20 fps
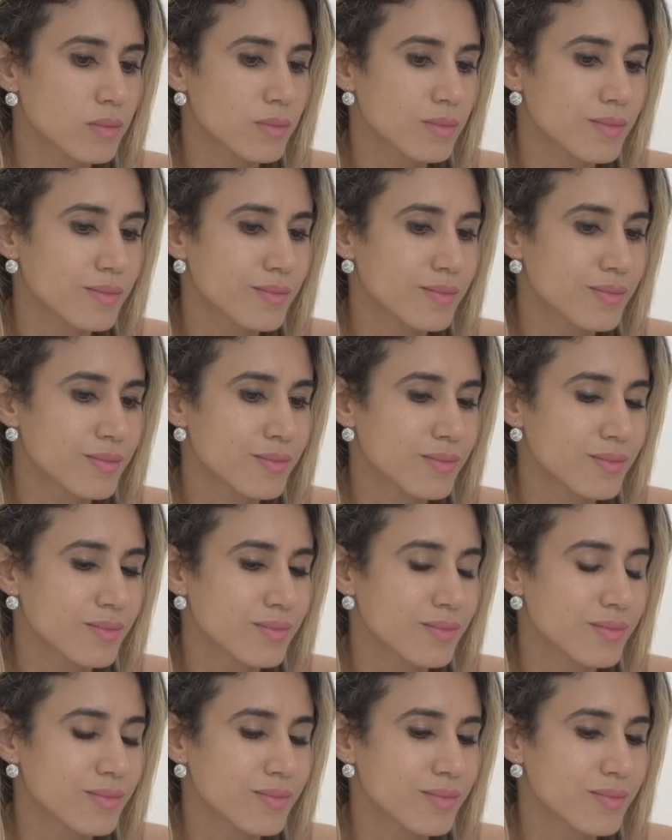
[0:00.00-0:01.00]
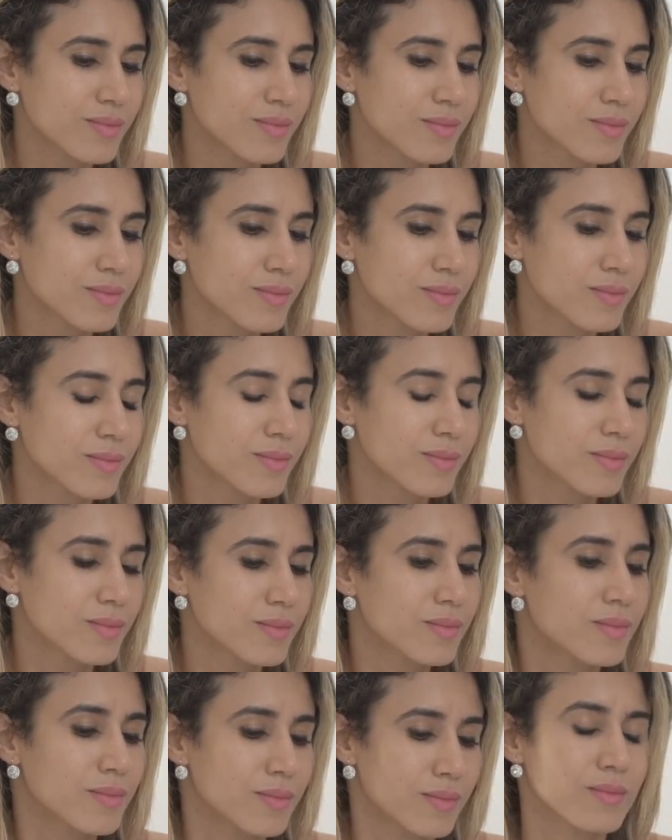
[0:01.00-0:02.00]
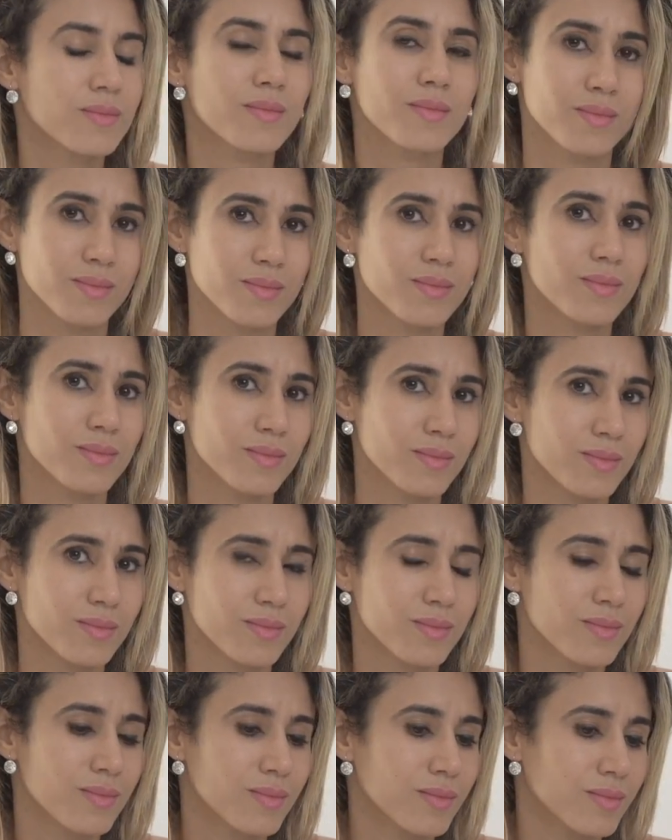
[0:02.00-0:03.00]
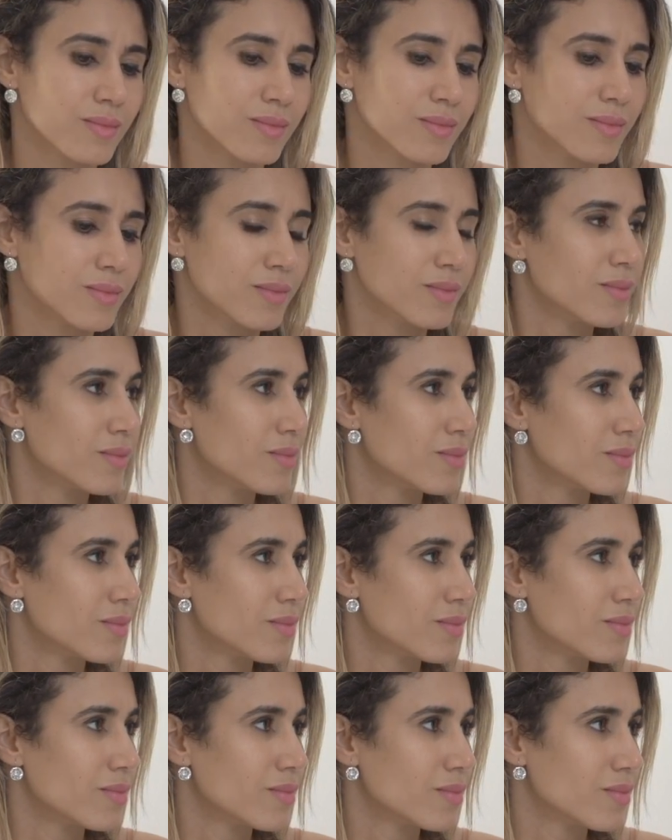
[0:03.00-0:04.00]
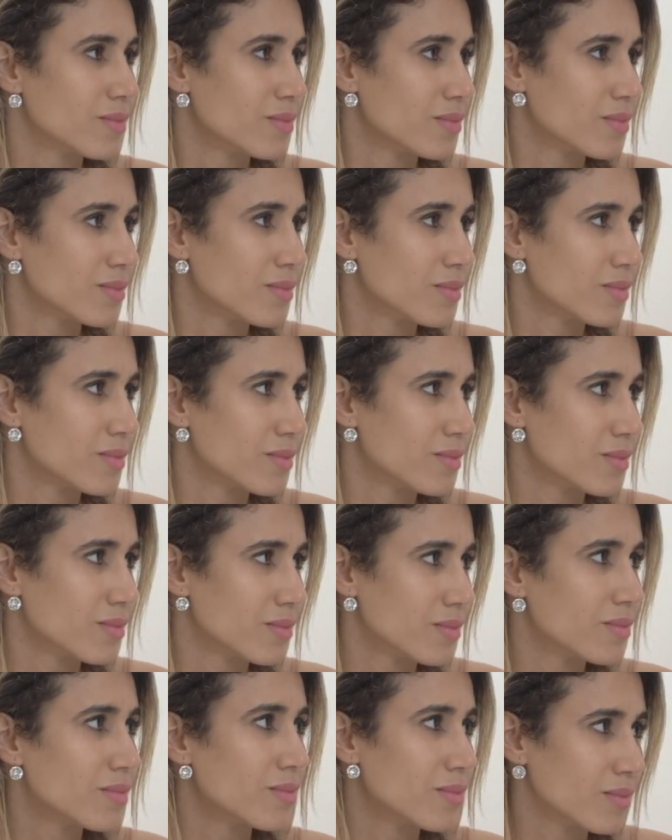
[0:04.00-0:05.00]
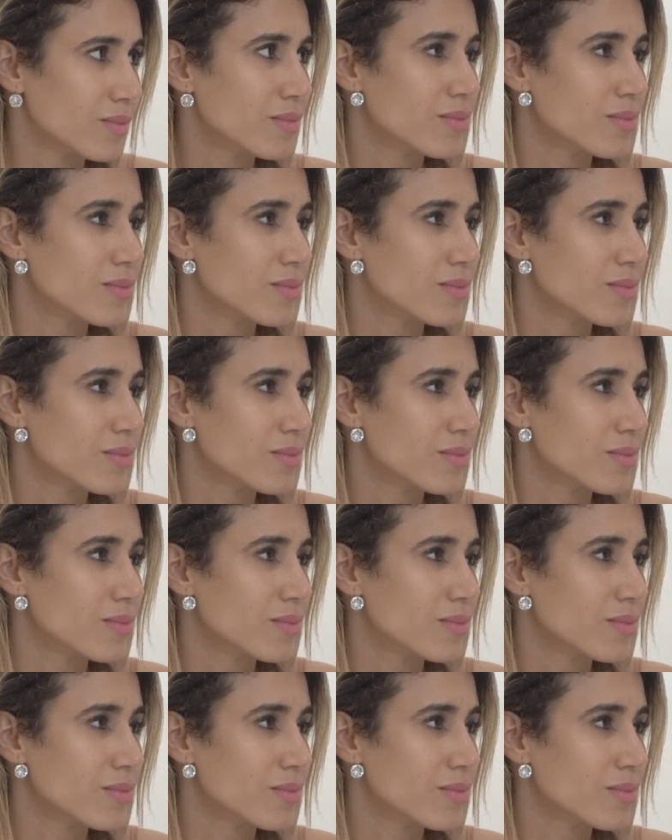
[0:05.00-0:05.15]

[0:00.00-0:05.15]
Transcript: This person isn't speaking.